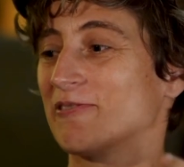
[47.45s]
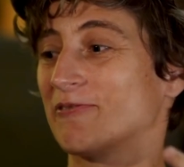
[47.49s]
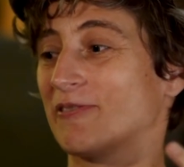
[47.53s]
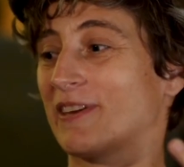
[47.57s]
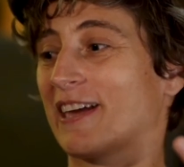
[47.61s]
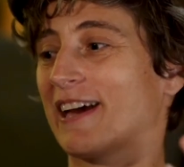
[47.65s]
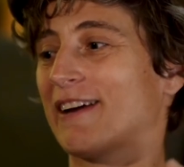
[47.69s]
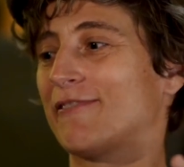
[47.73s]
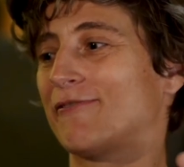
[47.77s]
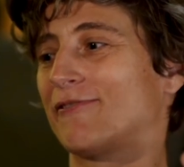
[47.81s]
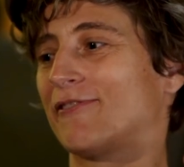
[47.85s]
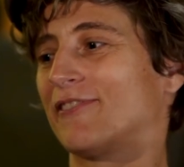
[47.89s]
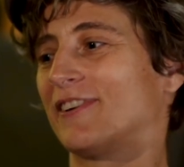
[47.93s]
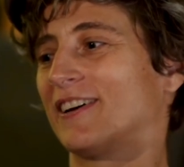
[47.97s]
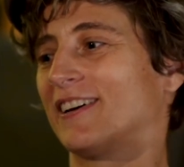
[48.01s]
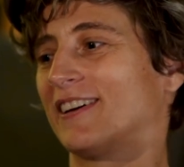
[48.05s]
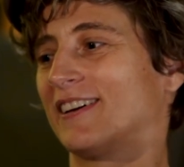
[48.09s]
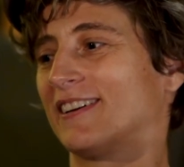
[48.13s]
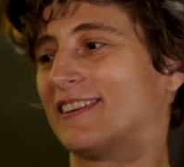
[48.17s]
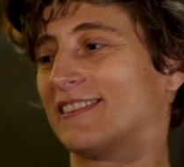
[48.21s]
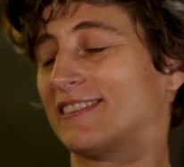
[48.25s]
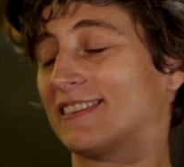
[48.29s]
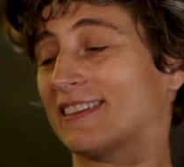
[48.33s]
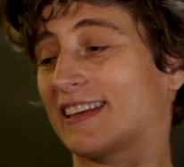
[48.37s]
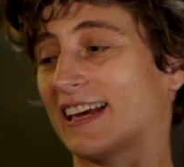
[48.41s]
We have
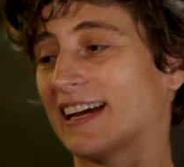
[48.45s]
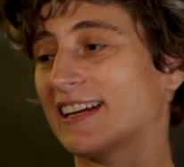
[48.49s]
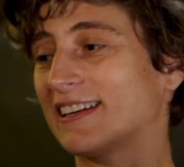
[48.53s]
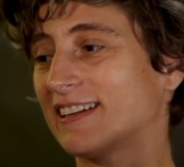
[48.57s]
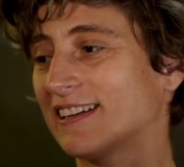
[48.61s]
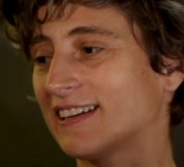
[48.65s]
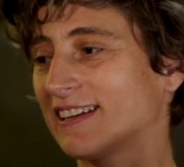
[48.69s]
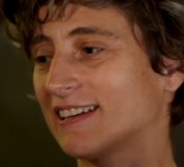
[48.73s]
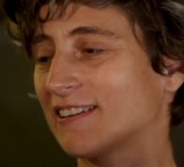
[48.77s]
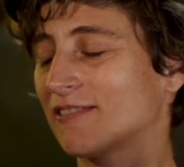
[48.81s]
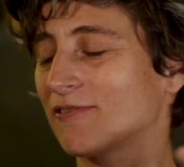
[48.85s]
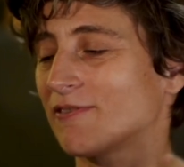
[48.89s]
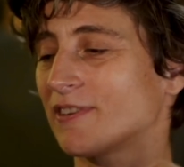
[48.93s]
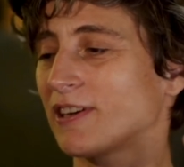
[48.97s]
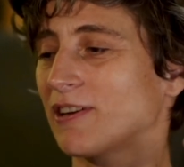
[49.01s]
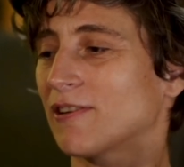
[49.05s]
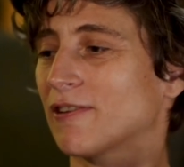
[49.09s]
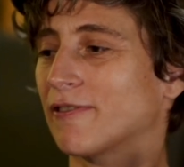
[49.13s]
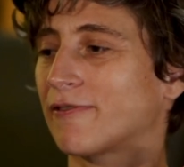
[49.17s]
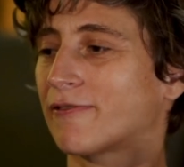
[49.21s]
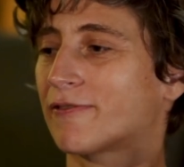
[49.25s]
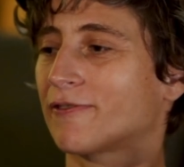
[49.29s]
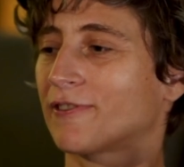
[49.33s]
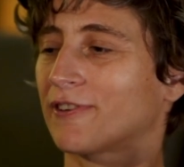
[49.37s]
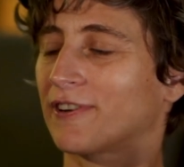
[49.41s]
scanning. We
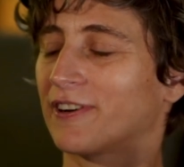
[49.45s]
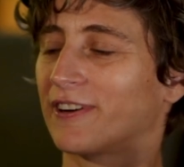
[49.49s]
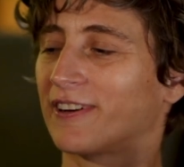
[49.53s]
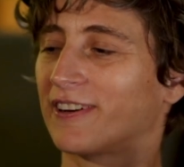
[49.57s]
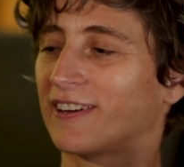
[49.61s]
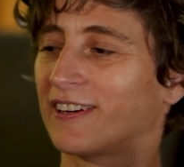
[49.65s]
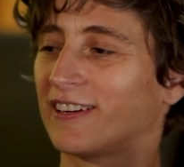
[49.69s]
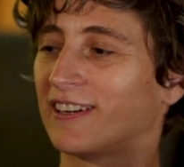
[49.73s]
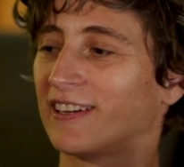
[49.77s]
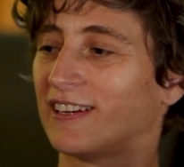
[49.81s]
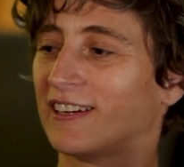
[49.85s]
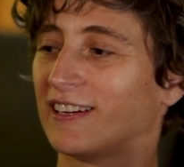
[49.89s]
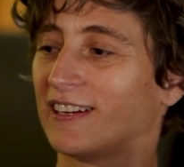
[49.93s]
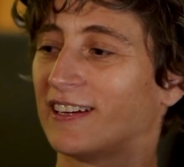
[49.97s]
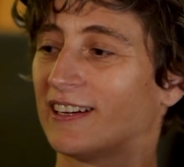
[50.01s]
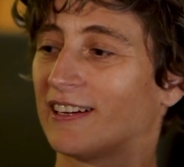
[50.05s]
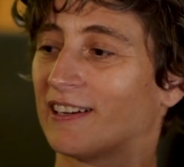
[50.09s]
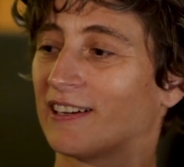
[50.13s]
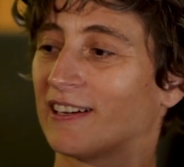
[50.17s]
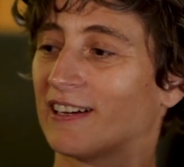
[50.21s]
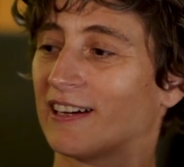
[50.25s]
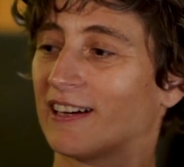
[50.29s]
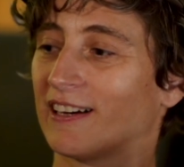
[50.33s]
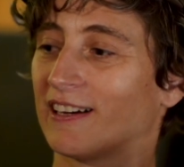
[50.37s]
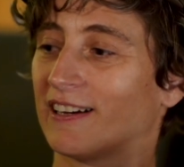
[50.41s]
offer
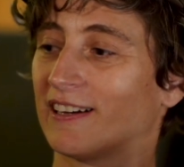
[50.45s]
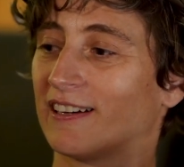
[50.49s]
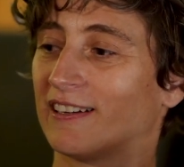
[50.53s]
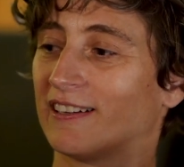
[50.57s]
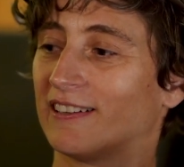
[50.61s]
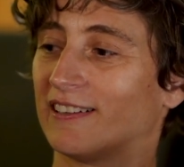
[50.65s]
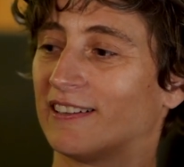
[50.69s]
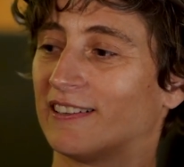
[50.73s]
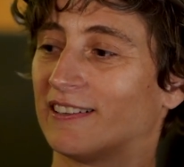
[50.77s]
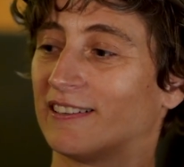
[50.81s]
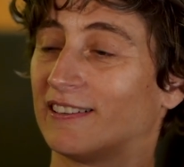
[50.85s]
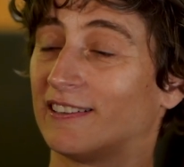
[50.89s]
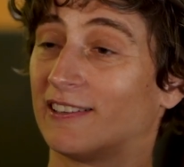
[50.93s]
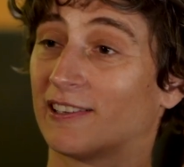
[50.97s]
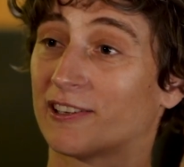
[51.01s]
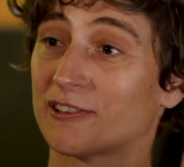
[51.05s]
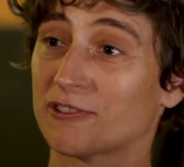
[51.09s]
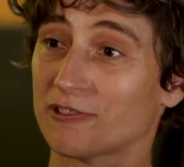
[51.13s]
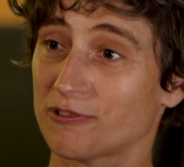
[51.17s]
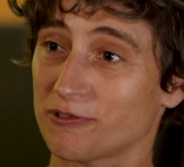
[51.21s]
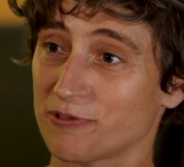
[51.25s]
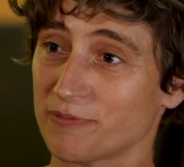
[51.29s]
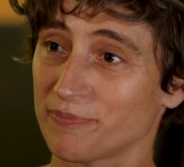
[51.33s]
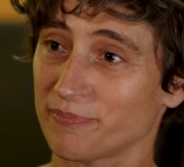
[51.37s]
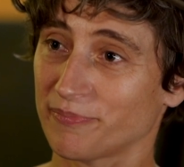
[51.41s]
a
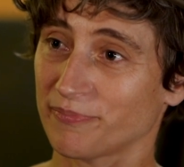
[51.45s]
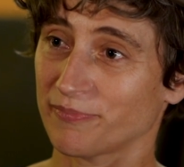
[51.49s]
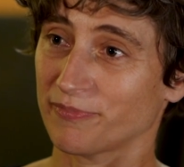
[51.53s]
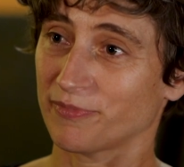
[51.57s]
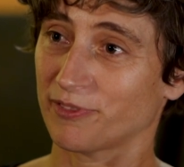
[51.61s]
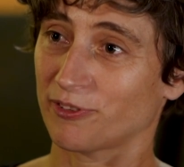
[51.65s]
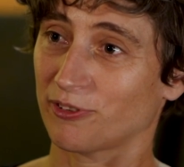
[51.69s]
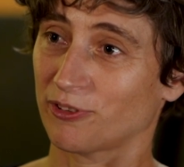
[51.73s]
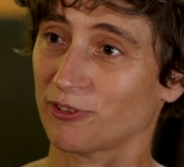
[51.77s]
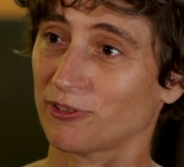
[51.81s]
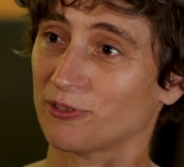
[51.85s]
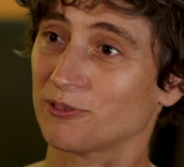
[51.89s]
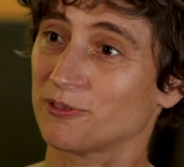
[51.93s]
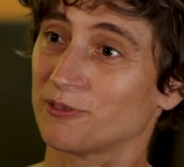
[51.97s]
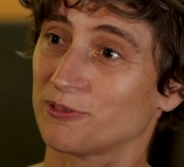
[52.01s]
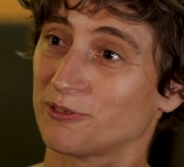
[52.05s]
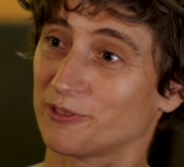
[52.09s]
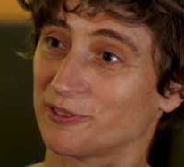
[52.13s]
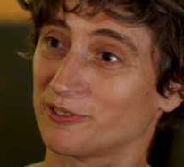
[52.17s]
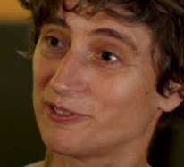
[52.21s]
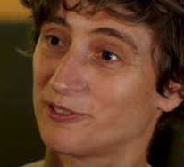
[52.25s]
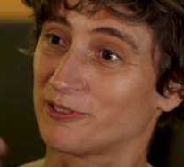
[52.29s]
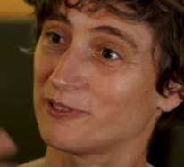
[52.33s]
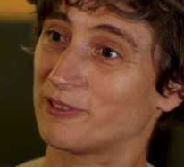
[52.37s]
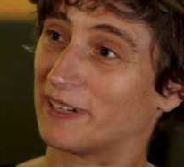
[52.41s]
darkroom
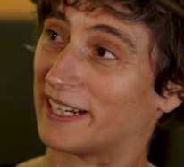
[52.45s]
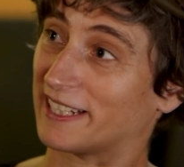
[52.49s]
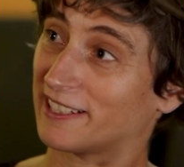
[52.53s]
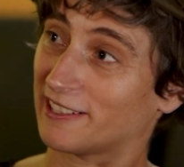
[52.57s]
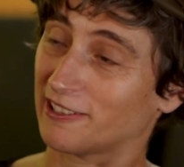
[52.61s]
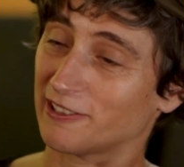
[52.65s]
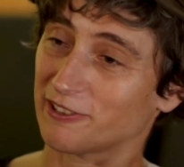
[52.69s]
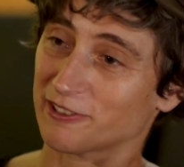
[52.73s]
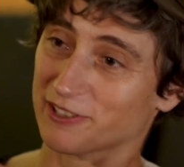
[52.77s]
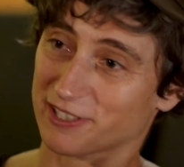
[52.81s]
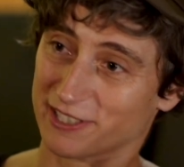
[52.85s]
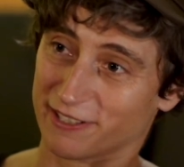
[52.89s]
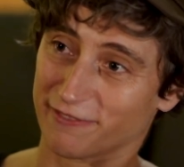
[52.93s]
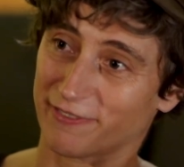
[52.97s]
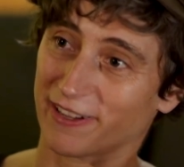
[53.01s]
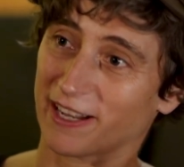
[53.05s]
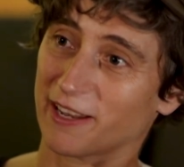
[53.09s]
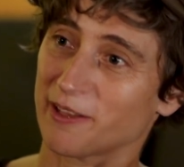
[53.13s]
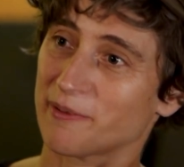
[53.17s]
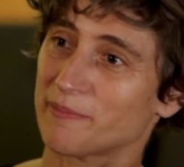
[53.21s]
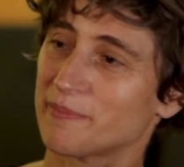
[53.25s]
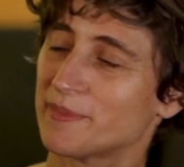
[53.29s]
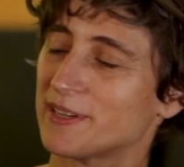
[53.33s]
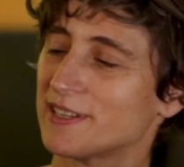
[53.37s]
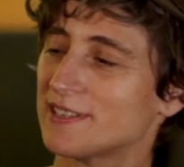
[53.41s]
to do analog
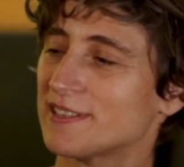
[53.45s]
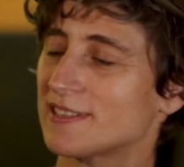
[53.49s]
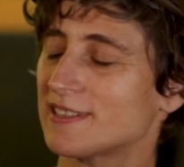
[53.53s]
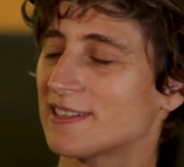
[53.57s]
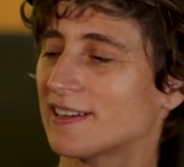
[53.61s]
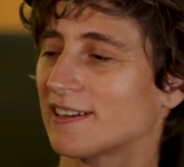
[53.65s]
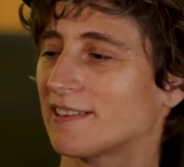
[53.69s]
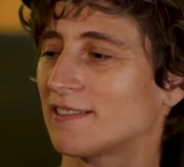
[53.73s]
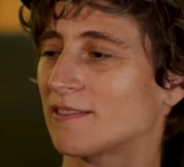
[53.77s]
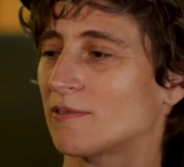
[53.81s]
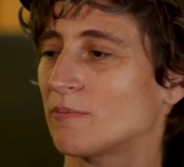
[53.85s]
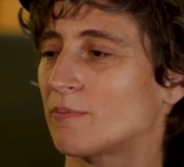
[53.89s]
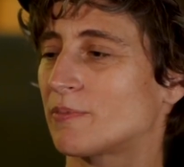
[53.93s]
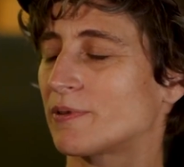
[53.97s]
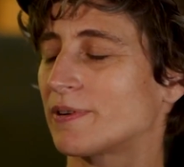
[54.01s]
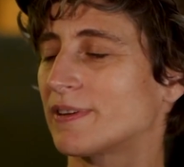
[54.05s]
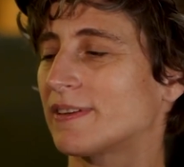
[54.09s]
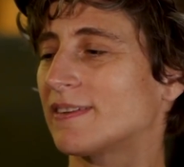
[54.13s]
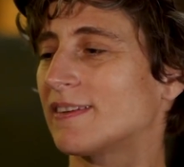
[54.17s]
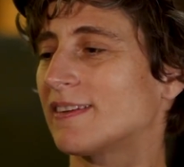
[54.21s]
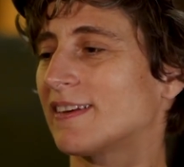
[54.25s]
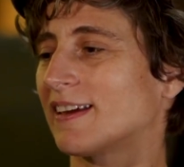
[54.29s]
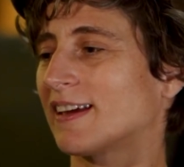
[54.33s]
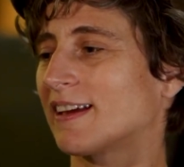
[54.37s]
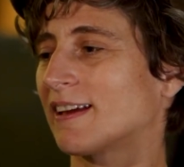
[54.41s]
development and
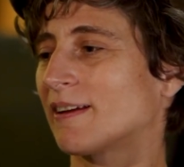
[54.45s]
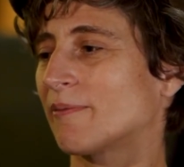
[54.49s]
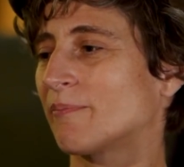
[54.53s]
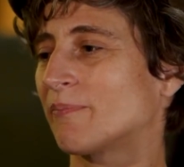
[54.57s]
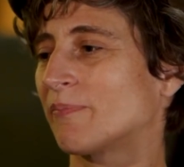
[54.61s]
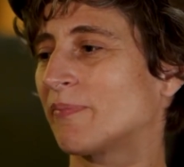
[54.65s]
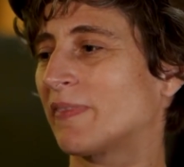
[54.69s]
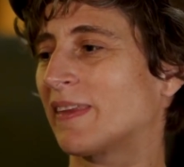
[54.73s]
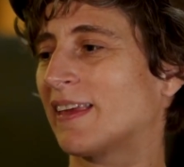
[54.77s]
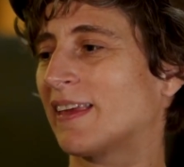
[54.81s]
printing,